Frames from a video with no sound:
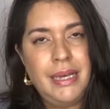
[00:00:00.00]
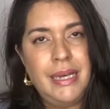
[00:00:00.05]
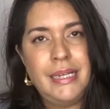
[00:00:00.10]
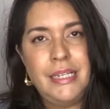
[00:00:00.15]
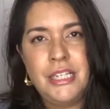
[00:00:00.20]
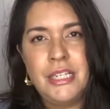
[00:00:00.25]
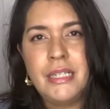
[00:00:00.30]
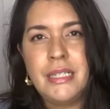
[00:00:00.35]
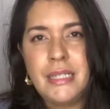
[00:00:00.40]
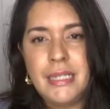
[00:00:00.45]

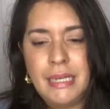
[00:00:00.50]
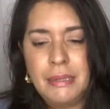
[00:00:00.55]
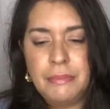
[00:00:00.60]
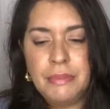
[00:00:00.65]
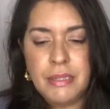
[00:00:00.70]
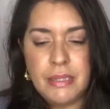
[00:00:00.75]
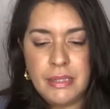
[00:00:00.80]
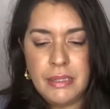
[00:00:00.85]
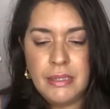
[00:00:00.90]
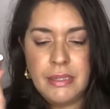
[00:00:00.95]
It just
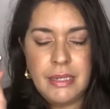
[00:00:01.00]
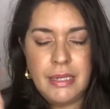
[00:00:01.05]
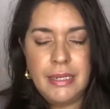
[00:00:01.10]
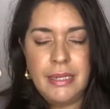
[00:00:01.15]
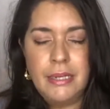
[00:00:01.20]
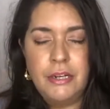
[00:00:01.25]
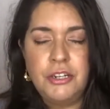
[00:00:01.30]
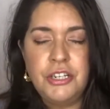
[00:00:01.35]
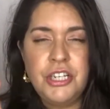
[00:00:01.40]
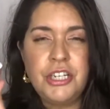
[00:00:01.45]
seems
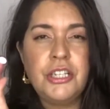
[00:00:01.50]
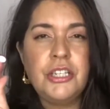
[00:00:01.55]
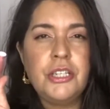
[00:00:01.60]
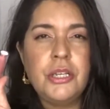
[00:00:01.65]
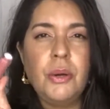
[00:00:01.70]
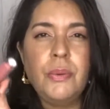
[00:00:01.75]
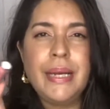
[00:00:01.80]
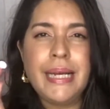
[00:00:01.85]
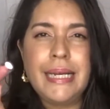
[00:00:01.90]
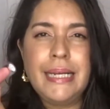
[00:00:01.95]
they're just
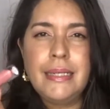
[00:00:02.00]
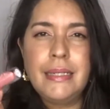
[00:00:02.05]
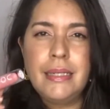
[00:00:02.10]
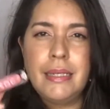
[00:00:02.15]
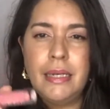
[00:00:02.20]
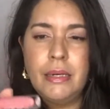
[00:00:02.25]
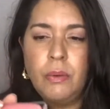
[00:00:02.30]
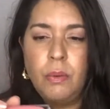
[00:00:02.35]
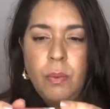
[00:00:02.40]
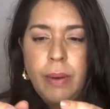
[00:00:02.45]
so
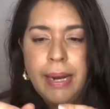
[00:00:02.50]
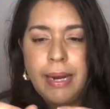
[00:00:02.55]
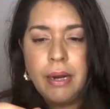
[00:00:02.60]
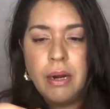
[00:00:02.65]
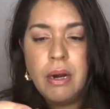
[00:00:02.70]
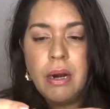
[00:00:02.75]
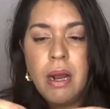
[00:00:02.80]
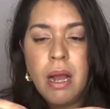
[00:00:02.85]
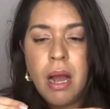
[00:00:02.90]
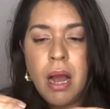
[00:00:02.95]
easy to
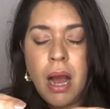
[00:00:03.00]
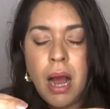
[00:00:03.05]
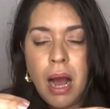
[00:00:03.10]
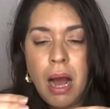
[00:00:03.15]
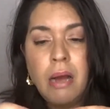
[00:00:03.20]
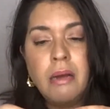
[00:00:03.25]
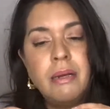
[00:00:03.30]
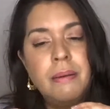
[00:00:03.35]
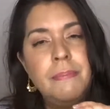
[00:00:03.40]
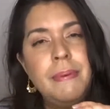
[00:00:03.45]
wear.
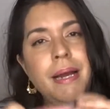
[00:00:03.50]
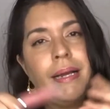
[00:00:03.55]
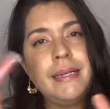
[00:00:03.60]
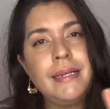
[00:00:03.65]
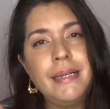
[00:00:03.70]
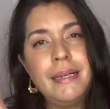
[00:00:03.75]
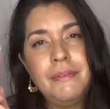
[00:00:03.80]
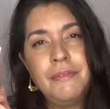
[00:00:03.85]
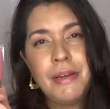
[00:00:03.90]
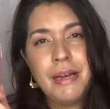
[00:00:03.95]
I'll come back
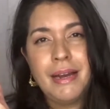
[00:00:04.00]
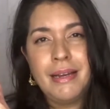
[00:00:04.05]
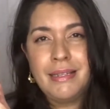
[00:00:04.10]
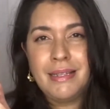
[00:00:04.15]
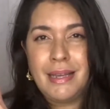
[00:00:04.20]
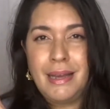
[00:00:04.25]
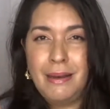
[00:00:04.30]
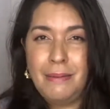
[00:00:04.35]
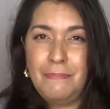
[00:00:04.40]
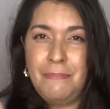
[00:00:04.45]
and give you
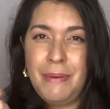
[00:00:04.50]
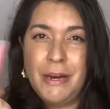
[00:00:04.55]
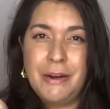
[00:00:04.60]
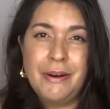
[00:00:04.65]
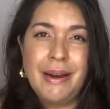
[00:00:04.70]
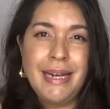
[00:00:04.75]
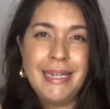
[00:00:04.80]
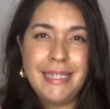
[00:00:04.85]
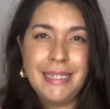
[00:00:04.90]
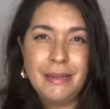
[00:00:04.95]
guys a better
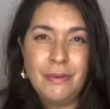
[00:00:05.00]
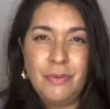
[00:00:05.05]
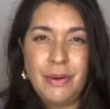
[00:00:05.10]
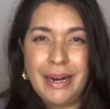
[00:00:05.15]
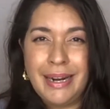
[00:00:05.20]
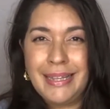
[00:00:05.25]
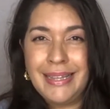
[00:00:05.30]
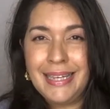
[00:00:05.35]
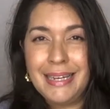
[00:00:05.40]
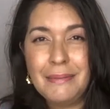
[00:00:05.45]
idea of
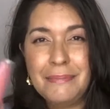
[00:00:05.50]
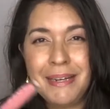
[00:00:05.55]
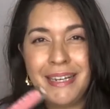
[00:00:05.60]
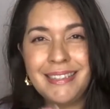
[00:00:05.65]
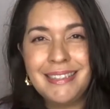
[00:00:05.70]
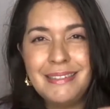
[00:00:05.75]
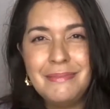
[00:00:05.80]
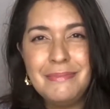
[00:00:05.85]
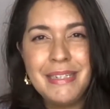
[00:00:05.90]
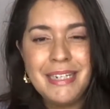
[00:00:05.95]
what I think
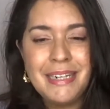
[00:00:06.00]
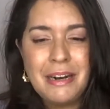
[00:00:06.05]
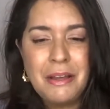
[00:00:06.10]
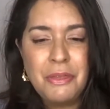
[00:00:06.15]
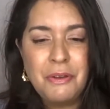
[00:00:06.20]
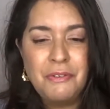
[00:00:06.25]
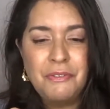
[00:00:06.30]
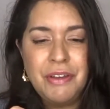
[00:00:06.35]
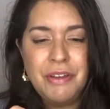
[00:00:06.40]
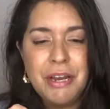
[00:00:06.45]
about them in
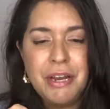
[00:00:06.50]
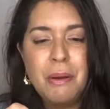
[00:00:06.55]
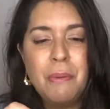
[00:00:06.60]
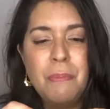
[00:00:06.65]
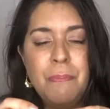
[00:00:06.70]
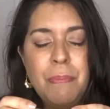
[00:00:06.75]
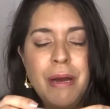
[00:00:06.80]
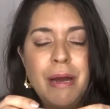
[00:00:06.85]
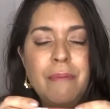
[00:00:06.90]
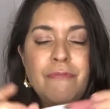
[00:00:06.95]
another video,
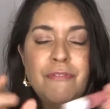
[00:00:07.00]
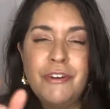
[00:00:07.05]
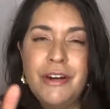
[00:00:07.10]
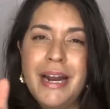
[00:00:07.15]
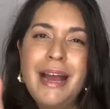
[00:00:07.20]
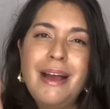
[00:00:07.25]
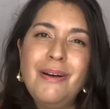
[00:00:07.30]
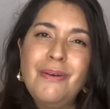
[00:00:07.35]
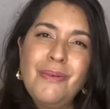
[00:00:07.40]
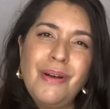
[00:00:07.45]
but for
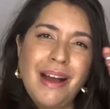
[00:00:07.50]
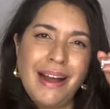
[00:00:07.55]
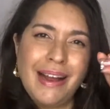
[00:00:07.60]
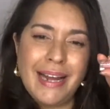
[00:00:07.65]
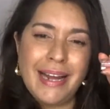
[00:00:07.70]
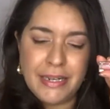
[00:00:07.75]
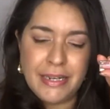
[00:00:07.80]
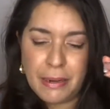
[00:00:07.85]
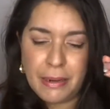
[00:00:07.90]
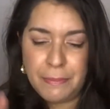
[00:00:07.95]
now,
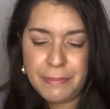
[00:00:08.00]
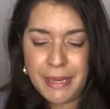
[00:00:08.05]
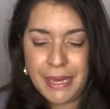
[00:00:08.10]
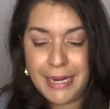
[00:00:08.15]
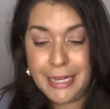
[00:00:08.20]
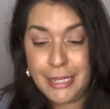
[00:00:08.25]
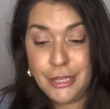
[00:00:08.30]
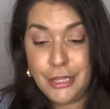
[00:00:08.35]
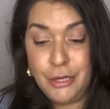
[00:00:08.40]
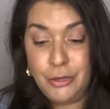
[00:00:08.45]
I ended up
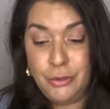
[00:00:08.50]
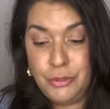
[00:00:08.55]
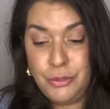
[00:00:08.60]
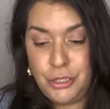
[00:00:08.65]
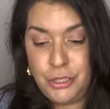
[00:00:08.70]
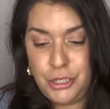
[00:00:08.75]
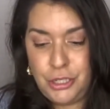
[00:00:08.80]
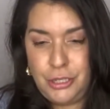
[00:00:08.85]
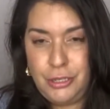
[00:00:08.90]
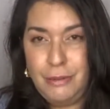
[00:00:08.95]
getting
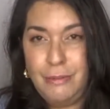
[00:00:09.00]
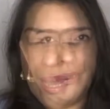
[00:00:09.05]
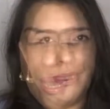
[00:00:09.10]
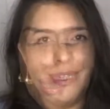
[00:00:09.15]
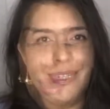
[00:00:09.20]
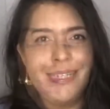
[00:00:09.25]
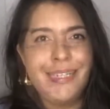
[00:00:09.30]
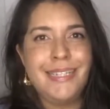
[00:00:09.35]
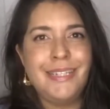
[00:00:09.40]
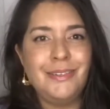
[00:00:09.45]
those two.
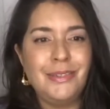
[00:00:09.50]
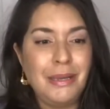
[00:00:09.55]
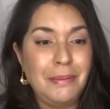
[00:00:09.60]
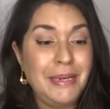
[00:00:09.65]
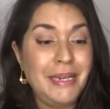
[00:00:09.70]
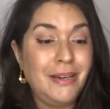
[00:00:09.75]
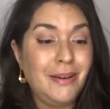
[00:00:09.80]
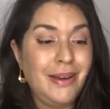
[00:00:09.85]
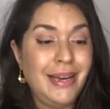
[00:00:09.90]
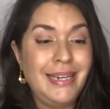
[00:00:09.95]
And so let
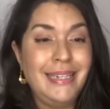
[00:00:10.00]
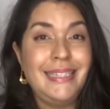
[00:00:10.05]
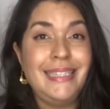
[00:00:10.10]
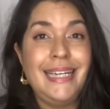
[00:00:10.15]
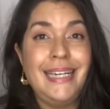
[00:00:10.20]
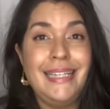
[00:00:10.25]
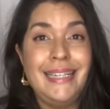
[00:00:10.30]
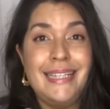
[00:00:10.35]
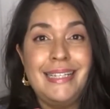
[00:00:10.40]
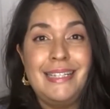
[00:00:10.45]
me go ahead and
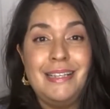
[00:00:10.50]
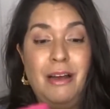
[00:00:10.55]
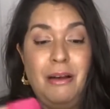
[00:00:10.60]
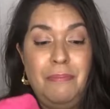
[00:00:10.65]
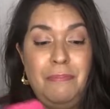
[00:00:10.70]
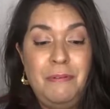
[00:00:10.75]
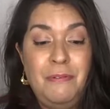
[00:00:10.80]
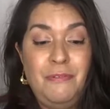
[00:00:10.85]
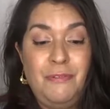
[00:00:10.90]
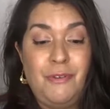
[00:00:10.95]
take this
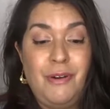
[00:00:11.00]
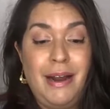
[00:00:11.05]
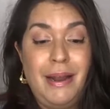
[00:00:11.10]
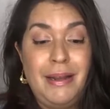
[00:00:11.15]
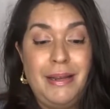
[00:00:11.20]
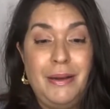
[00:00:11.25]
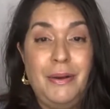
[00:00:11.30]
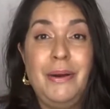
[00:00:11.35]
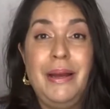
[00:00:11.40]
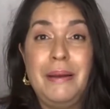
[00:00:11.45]
off before
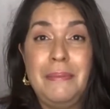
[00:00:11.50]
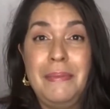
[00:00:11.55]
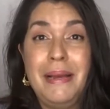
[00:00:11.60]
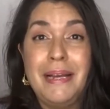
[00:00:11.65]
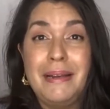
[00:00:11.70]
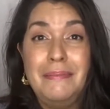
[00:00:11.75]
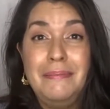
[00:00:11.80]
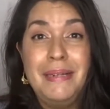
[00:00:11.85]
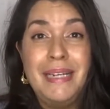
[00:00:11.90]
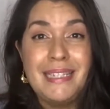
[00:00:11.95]
I go ahead and
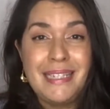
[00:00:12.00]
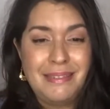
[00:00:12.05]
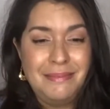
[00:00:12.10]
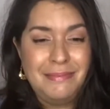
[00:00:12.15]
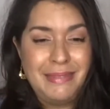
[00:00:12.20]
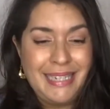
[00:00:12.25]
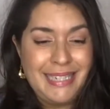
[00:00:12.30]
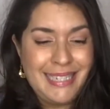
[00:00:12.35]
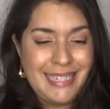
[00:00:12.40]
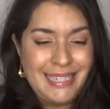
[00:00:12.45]
make a mess of
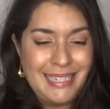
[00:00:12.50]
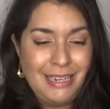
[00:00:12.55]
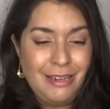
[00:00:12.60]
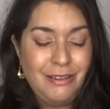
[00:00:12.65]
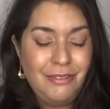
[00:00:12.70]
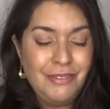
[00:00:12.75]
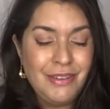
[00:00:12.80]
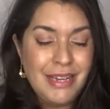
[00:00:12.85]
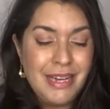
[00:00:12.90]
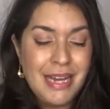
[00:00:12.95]

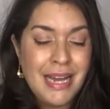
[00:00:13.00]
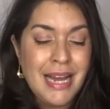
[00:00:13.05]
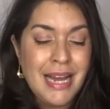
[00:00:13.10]
myself.